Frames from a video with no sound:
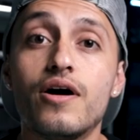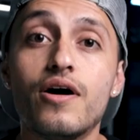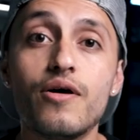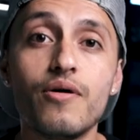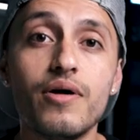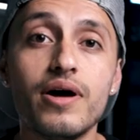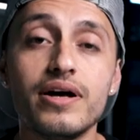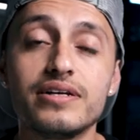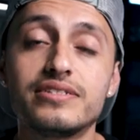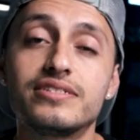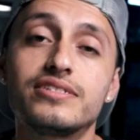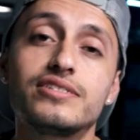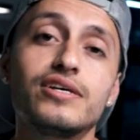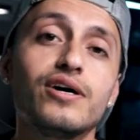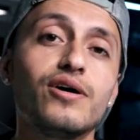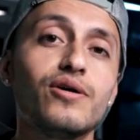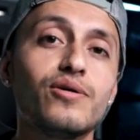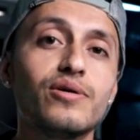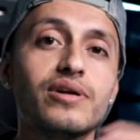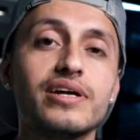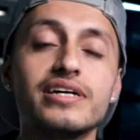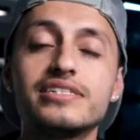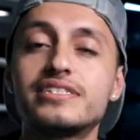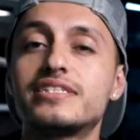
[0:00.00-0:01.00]
All right,
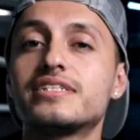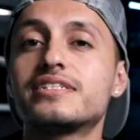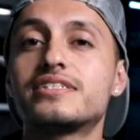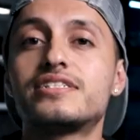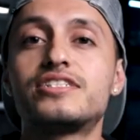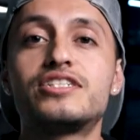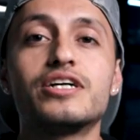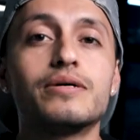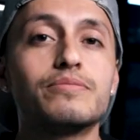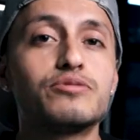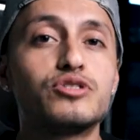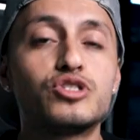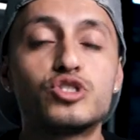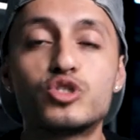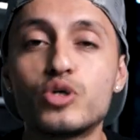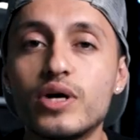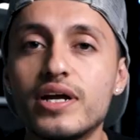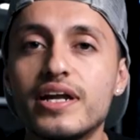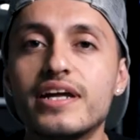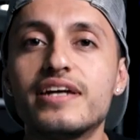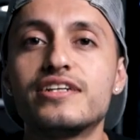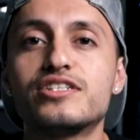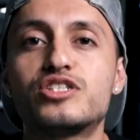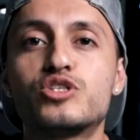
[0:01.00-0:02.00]
so let's just jump
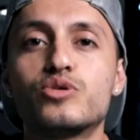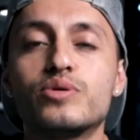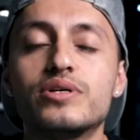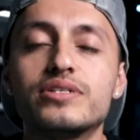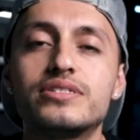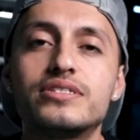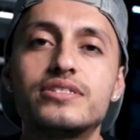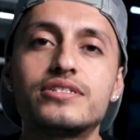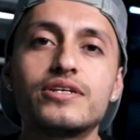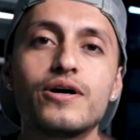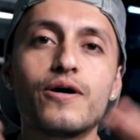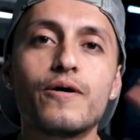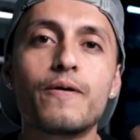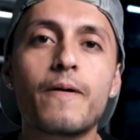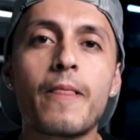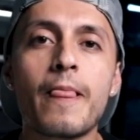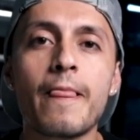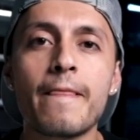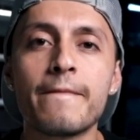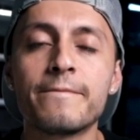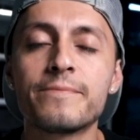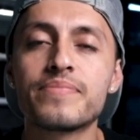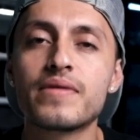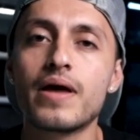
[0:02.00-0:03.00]
straight into it. So
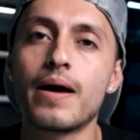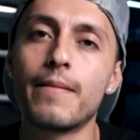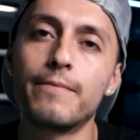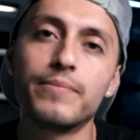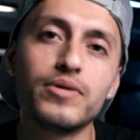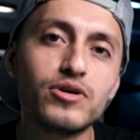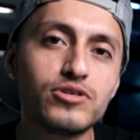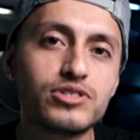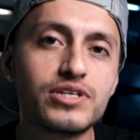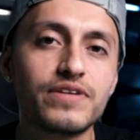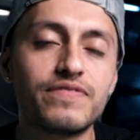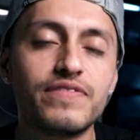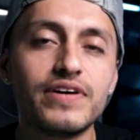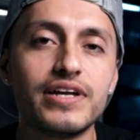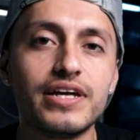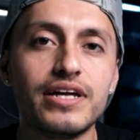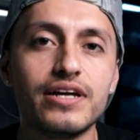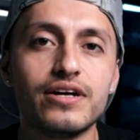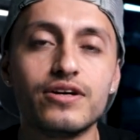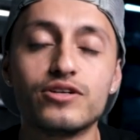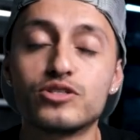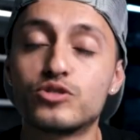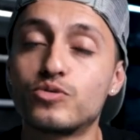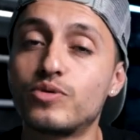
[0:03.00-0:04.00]
music
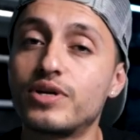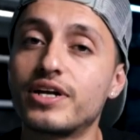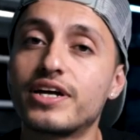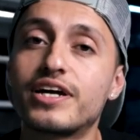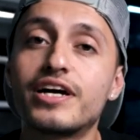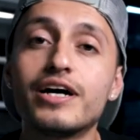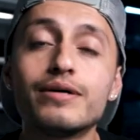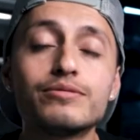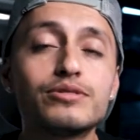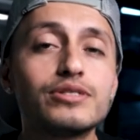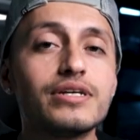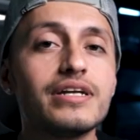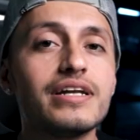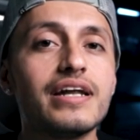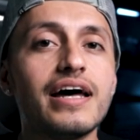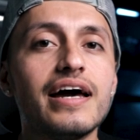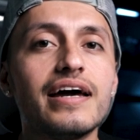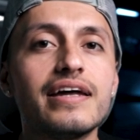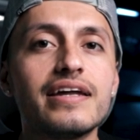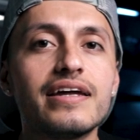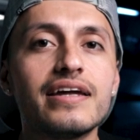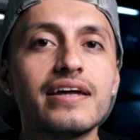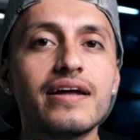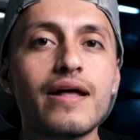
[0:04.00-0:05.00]
videos, when it comes to
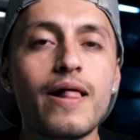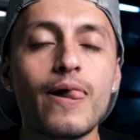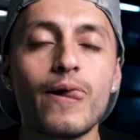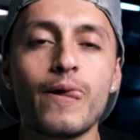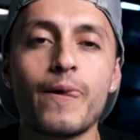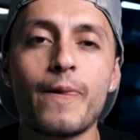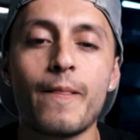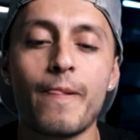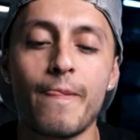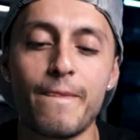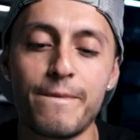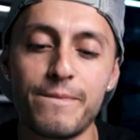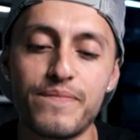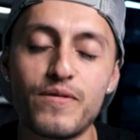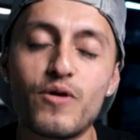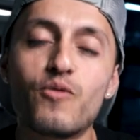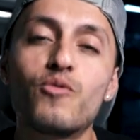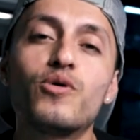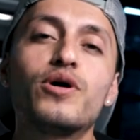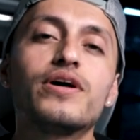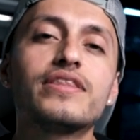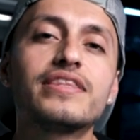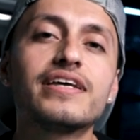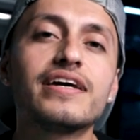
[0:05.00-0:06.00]
lighting, the
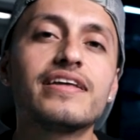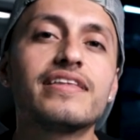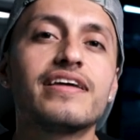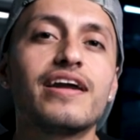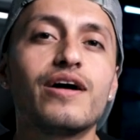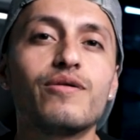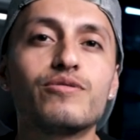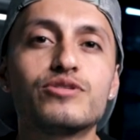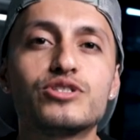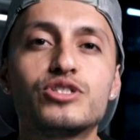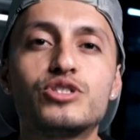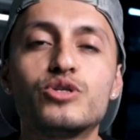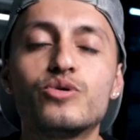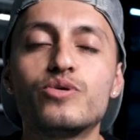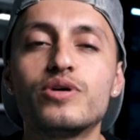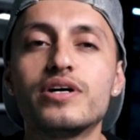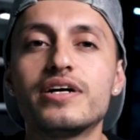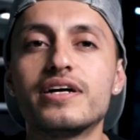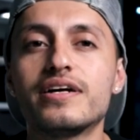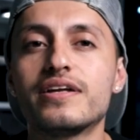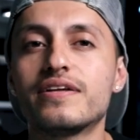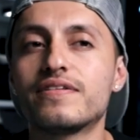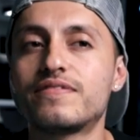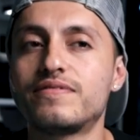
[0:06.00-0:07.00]
one thing that I was
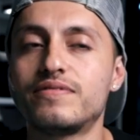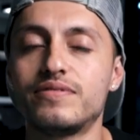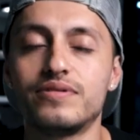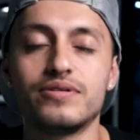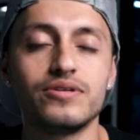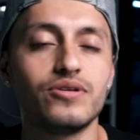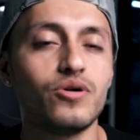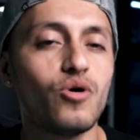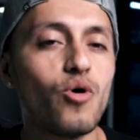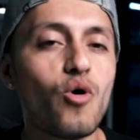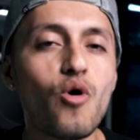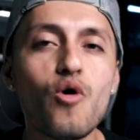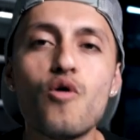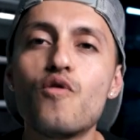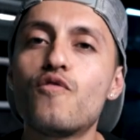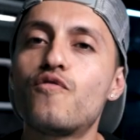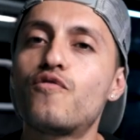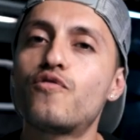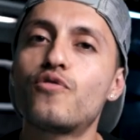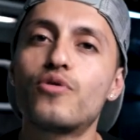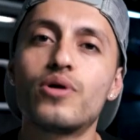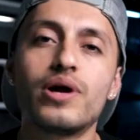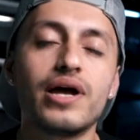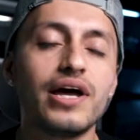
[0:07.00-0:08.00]
doing
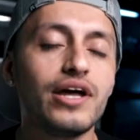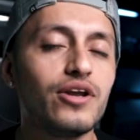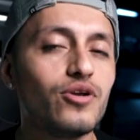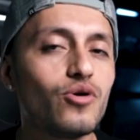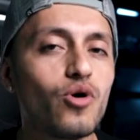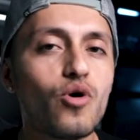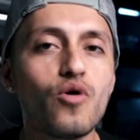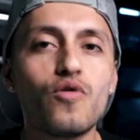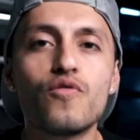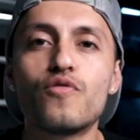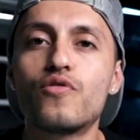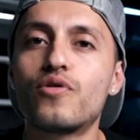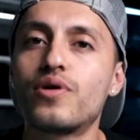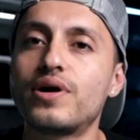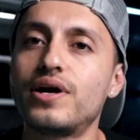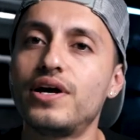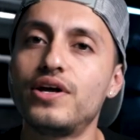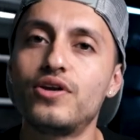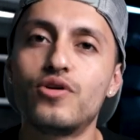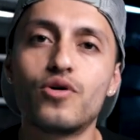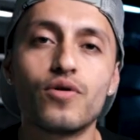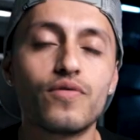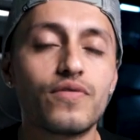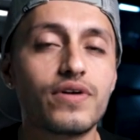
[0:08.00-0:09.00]
over and over
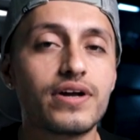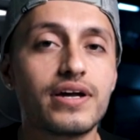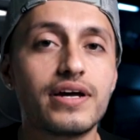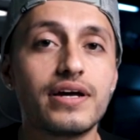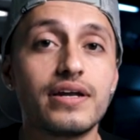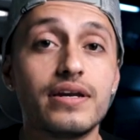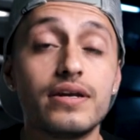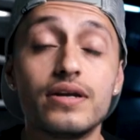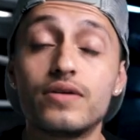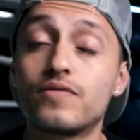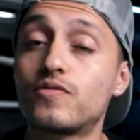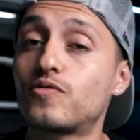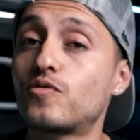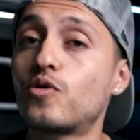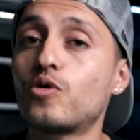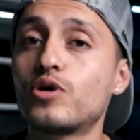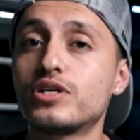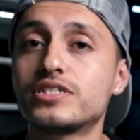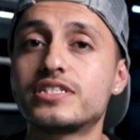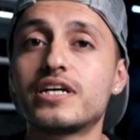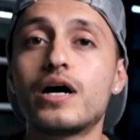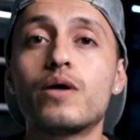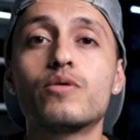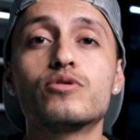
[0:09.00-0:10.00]
again, and of
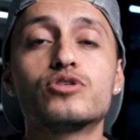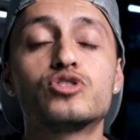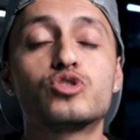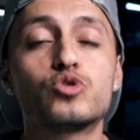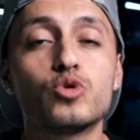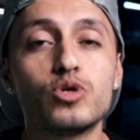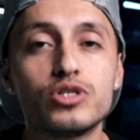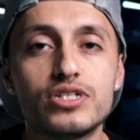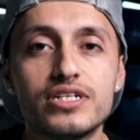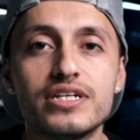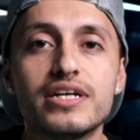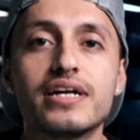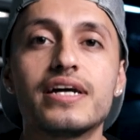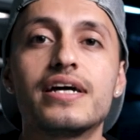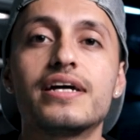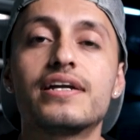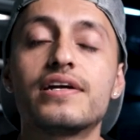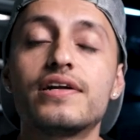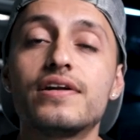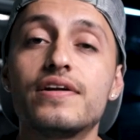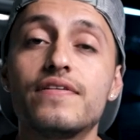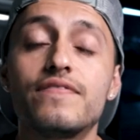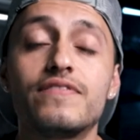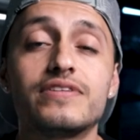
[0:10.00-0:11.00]
course I was switching and
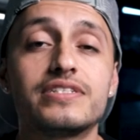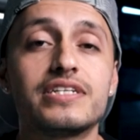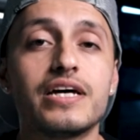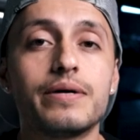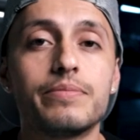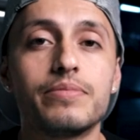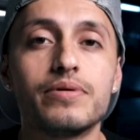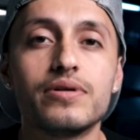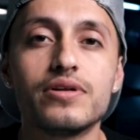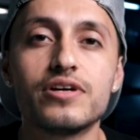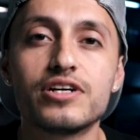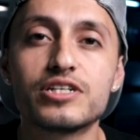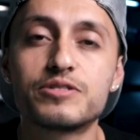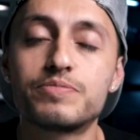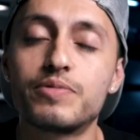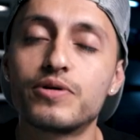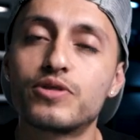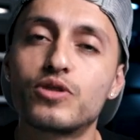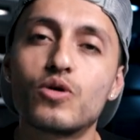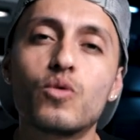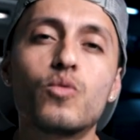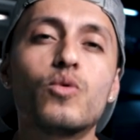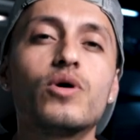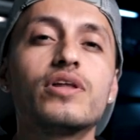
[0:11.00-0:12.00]
getting different type of looks,
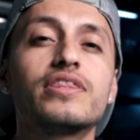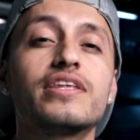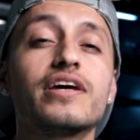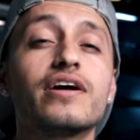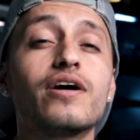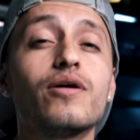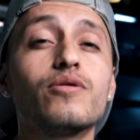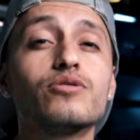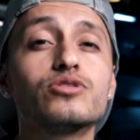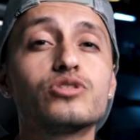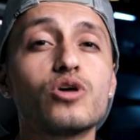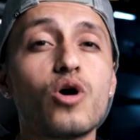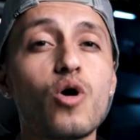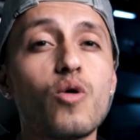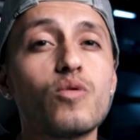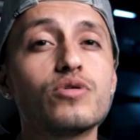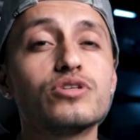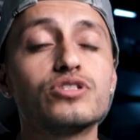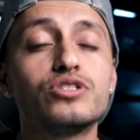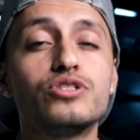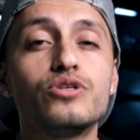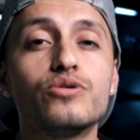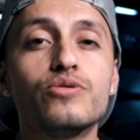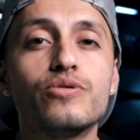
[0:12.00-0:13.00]
but the one thing I was
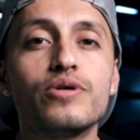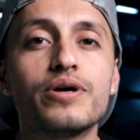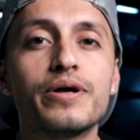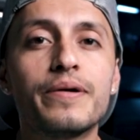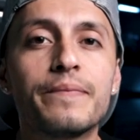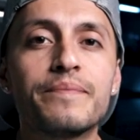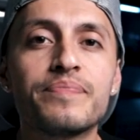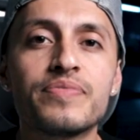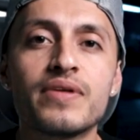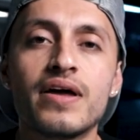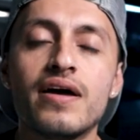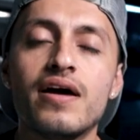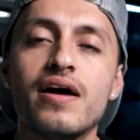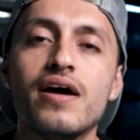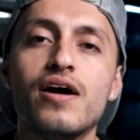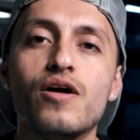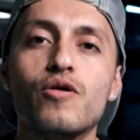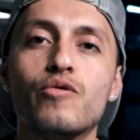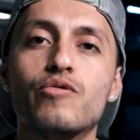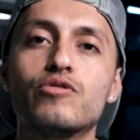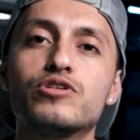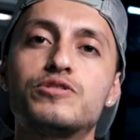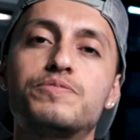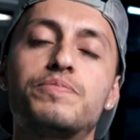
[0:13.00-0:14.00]
always doing
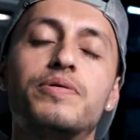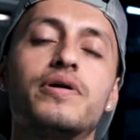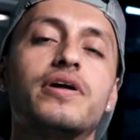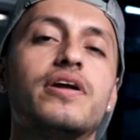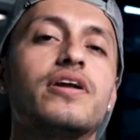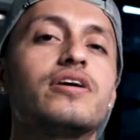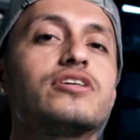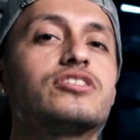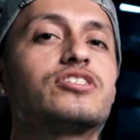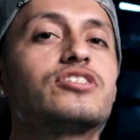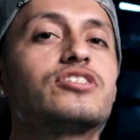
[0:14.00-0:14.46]
was putting a